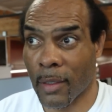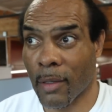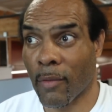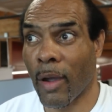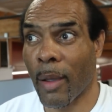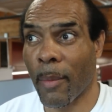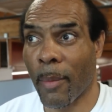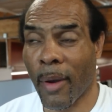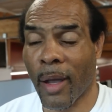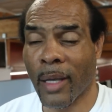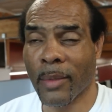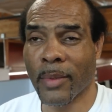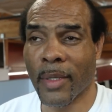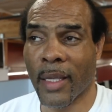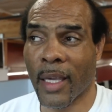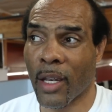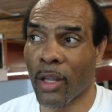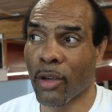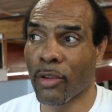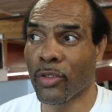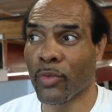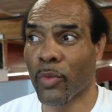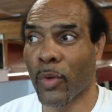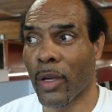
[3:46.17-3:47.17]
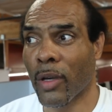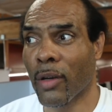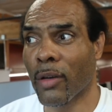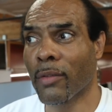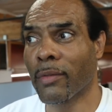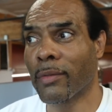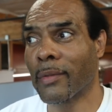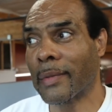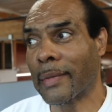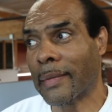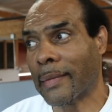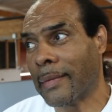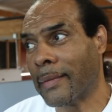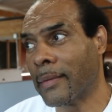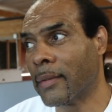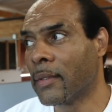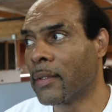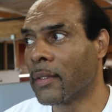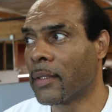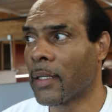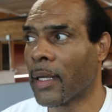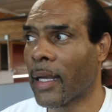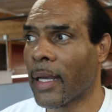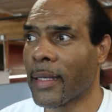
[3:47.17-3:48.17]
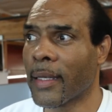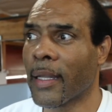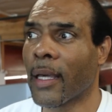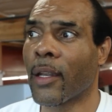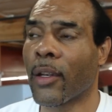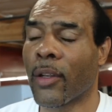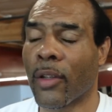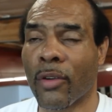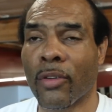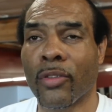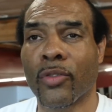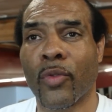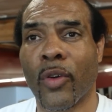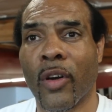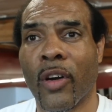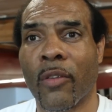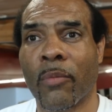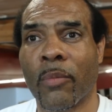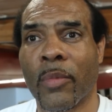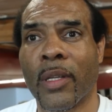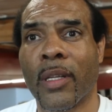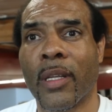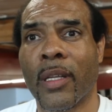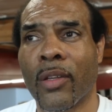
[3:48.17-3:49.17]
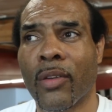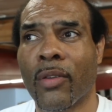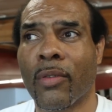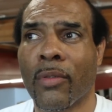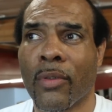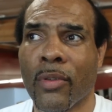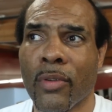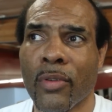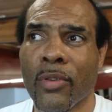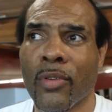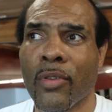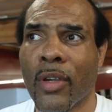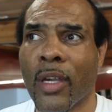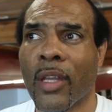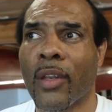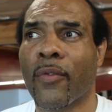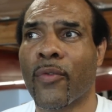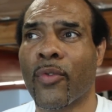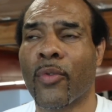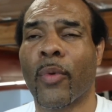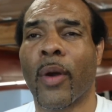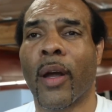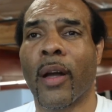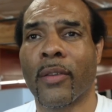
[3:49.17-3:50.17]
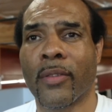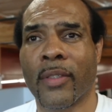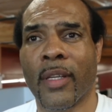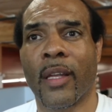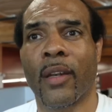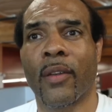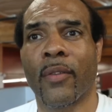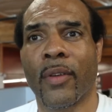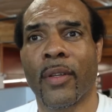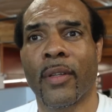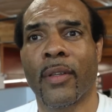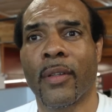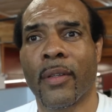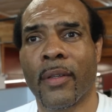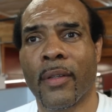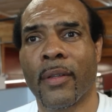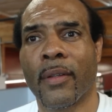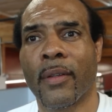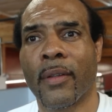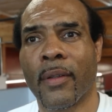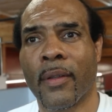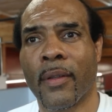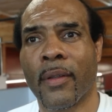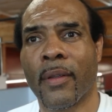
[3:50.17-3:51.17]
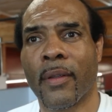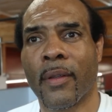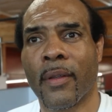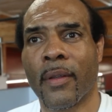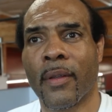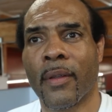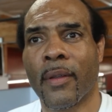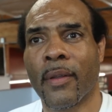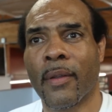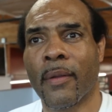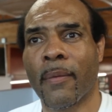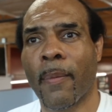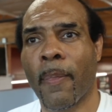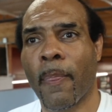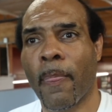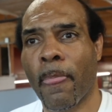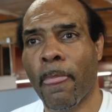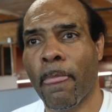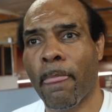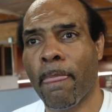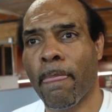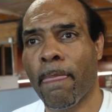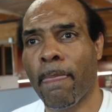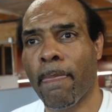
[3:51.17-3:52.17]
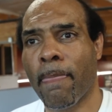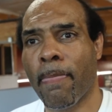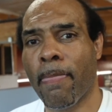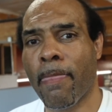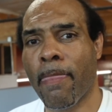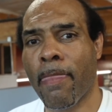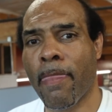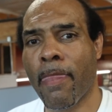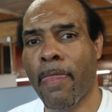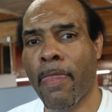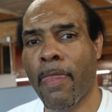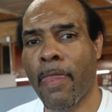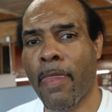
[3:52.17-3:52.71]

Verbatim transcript: Quite possibly. Can it go twelve? I doubt it'll go twelve, but you know, you, you get a few rounds out of it. Abel's very familiar, uh,